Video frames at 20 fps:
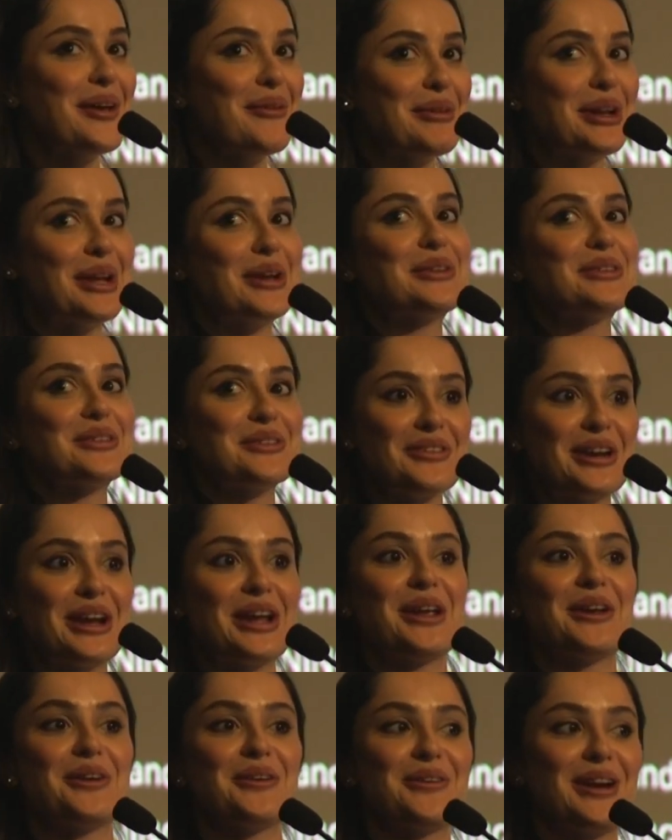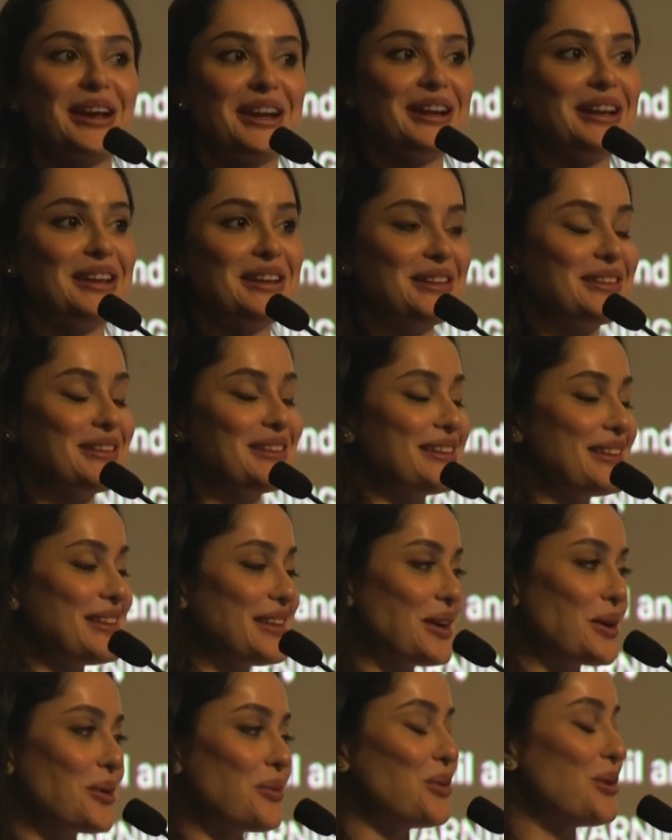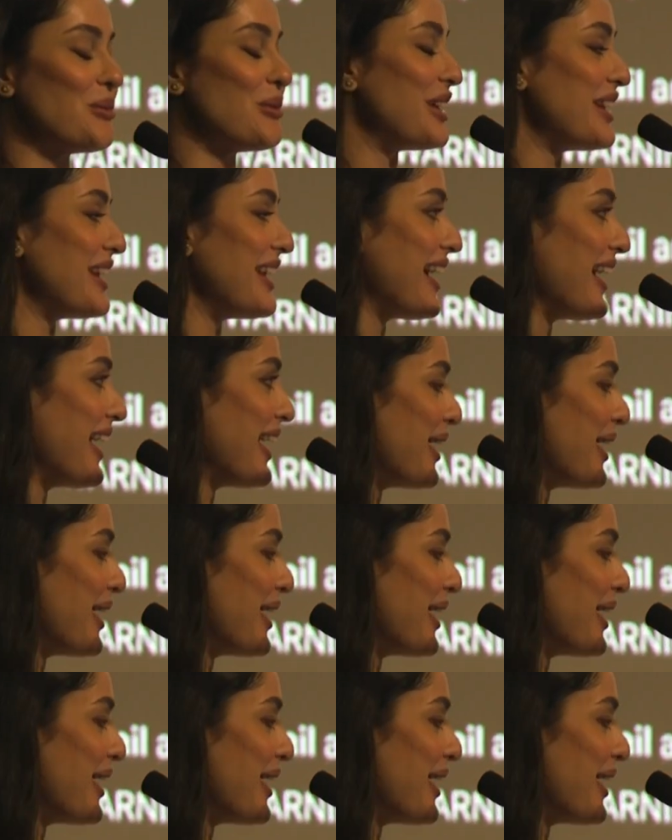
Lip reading: But I was a very reckless young woman.